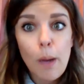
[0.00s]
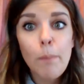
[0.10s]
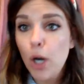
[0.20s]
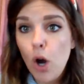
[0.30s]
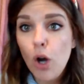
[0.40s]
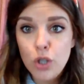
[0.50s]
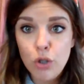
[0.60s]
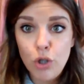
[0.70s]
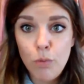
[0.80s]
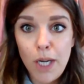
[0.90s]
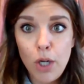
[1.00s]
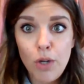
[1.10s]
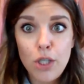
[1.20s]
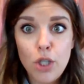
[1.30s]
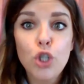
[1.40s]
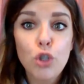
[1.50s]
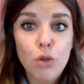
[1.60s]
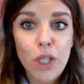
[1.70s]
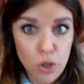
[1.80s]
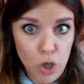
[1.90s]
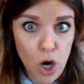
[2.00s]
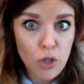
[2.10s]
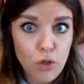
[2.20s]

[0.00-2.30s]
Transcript: But also you might know it as a shooting star.